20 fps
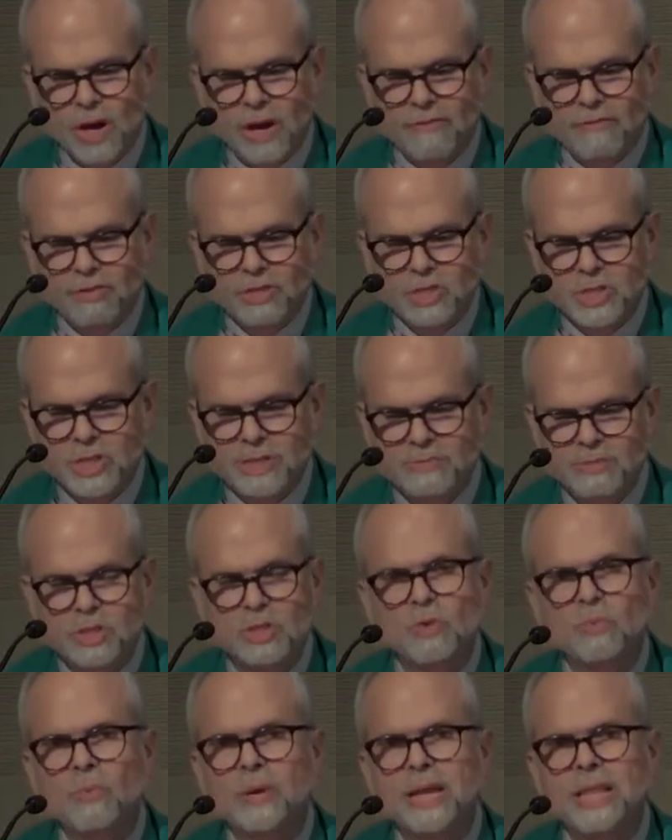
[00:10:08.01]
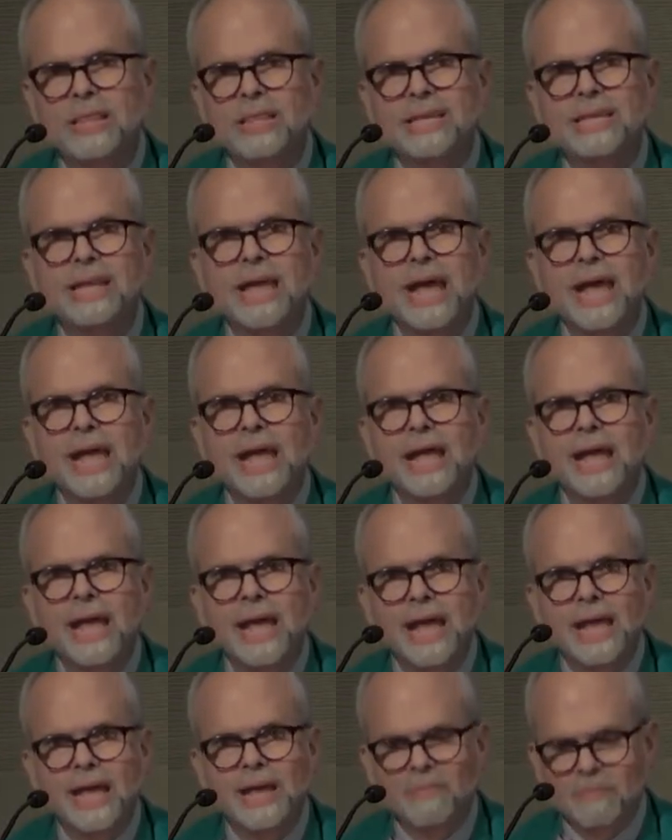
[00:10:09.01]
often seems to win the day
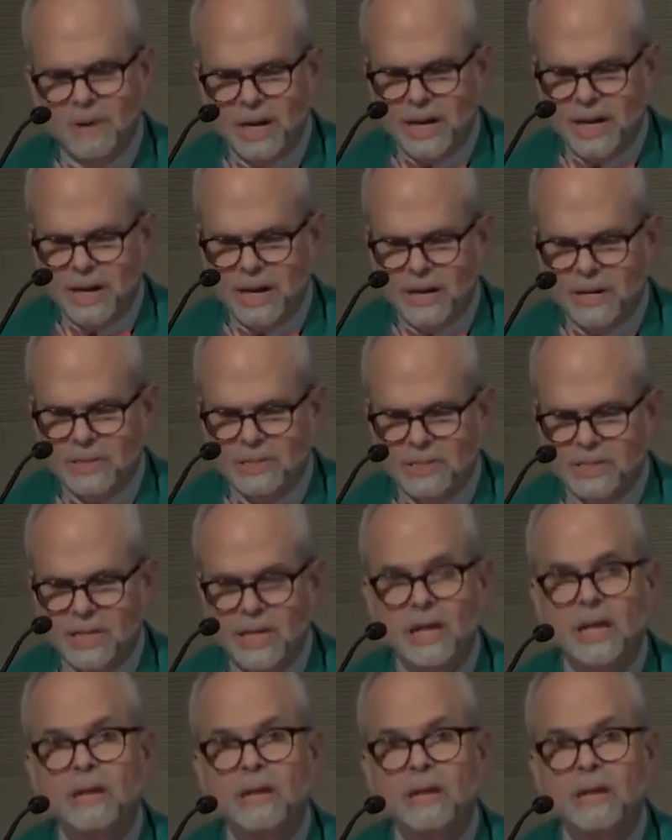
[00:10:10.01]
in my heart,